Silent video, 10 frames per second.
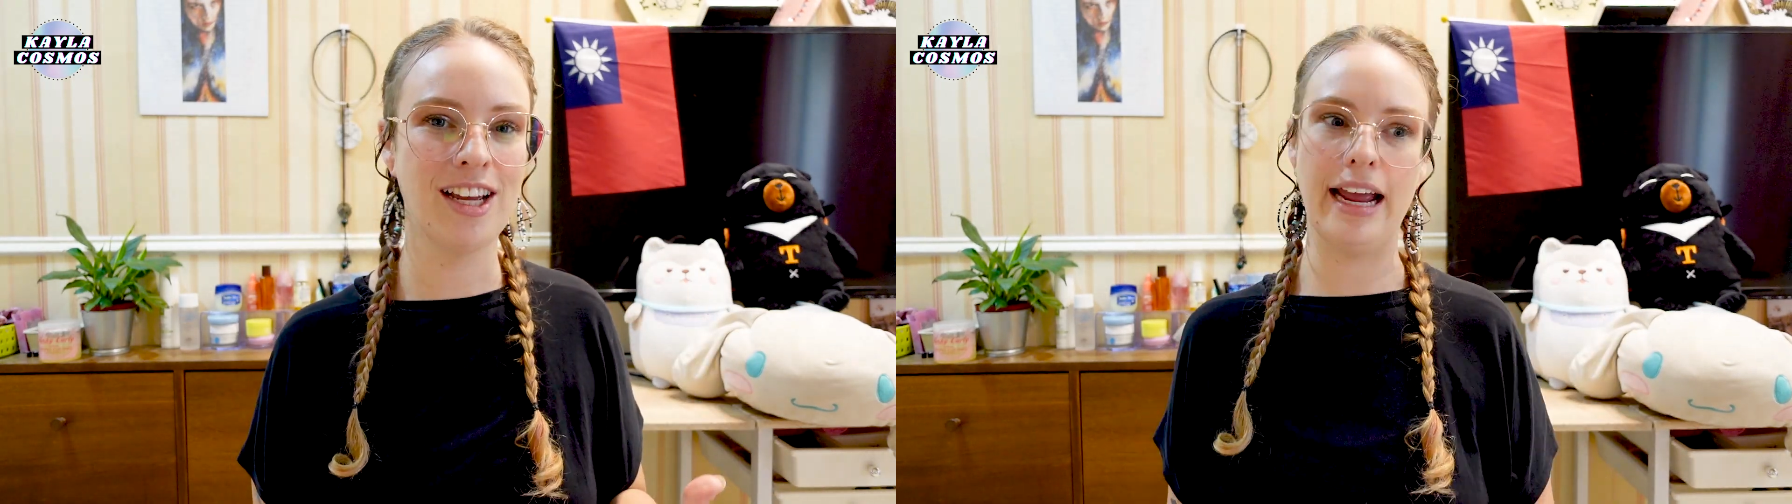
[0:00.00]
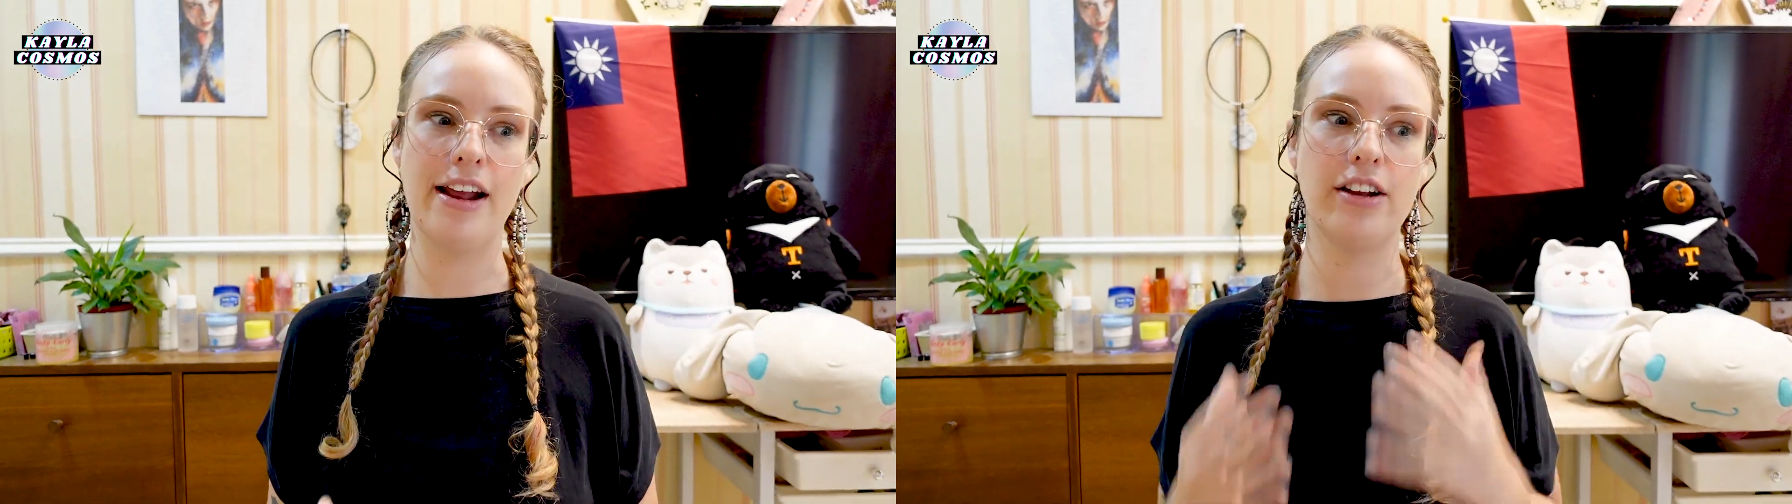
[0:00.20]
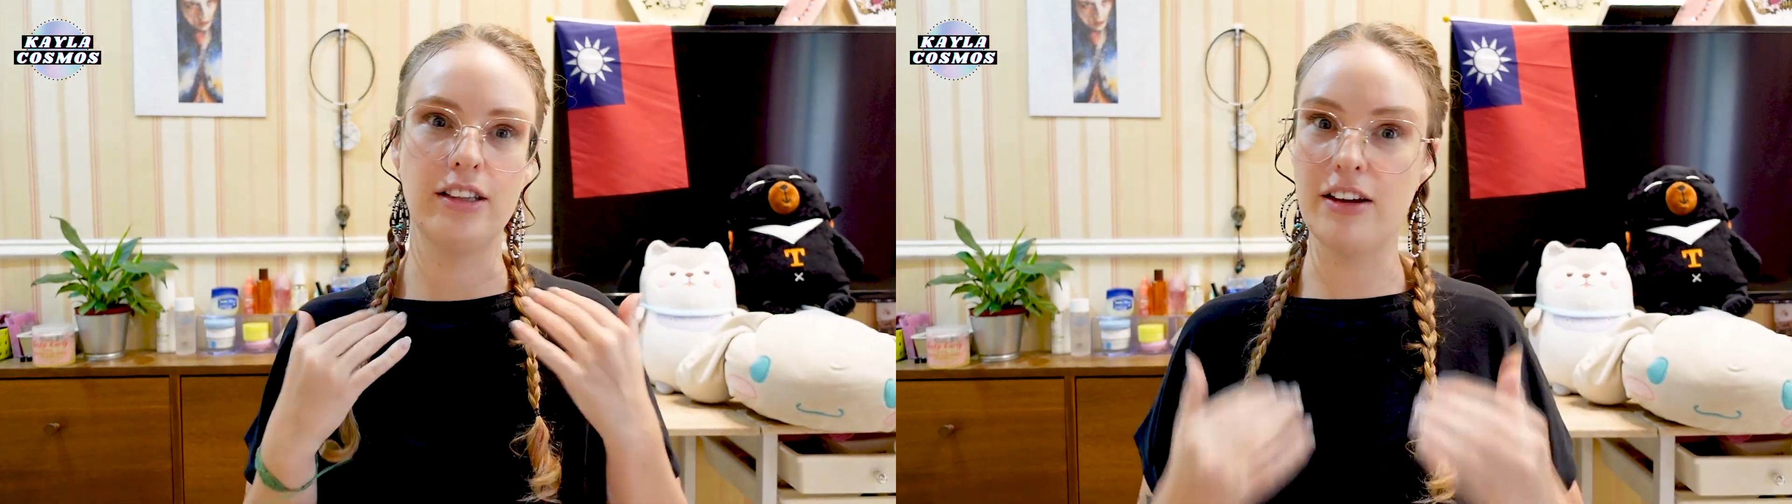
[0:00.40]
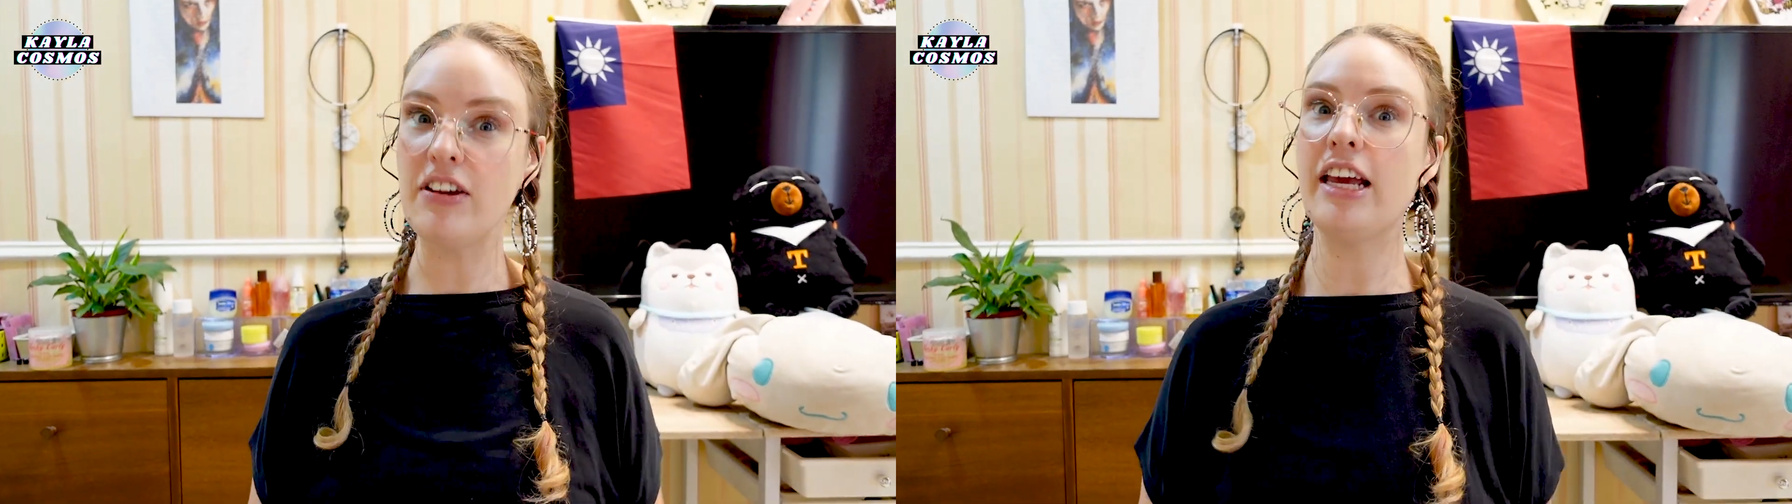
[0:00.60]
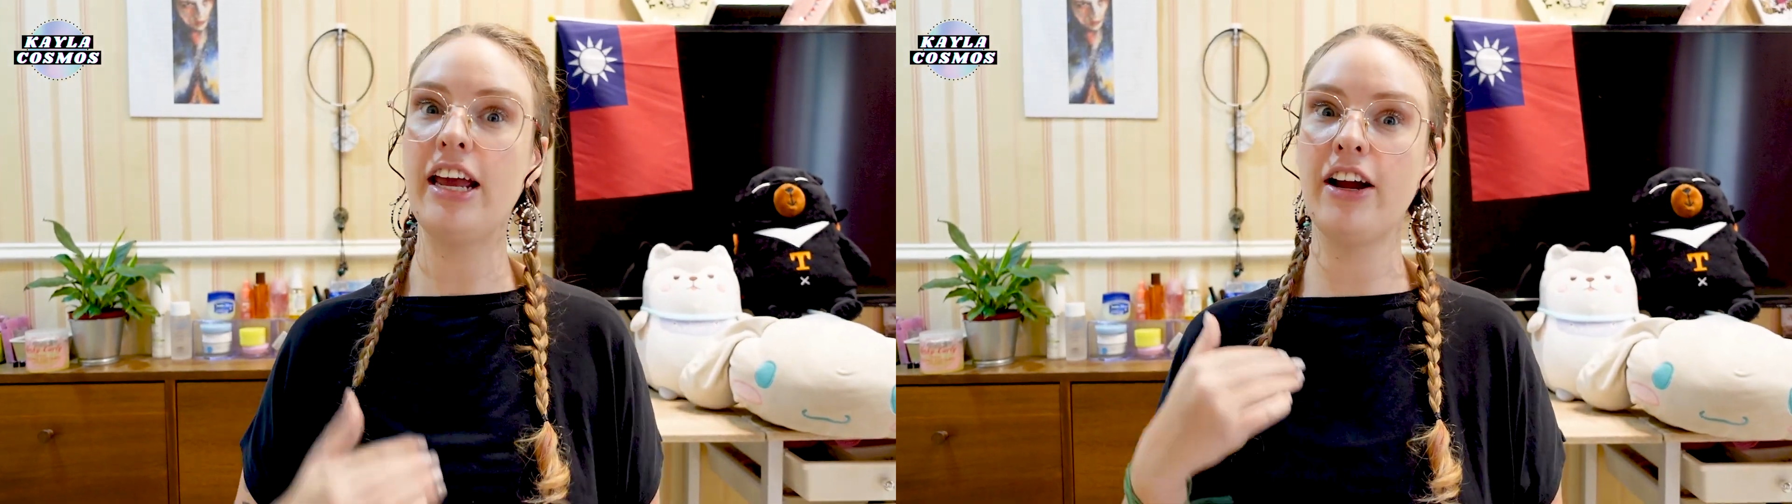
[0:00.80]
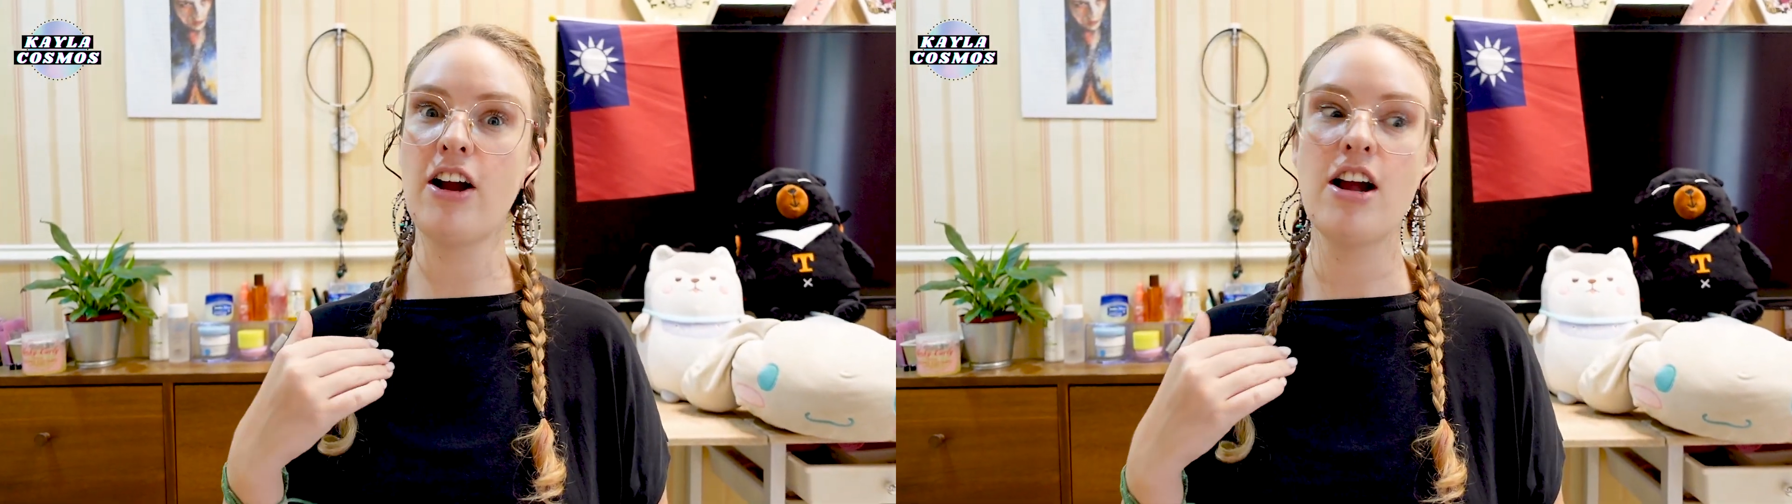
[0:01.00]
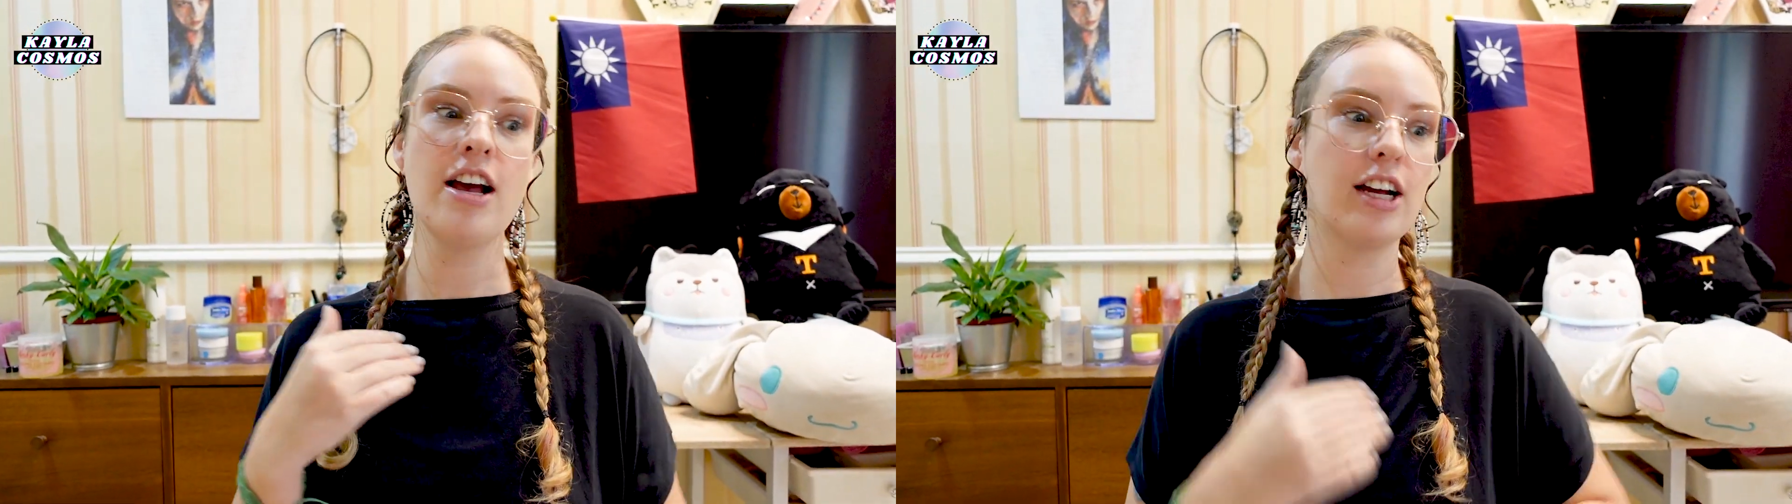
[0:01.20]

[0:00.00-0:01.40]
And living here